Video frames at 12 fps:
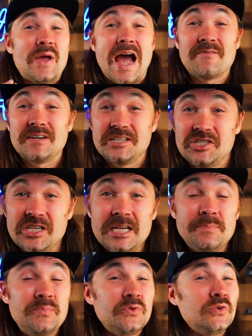have a
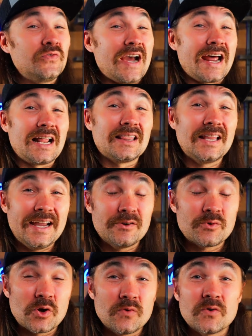Jeep, you've got a
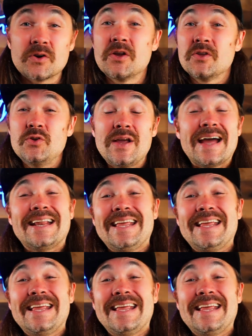Land Rover, you got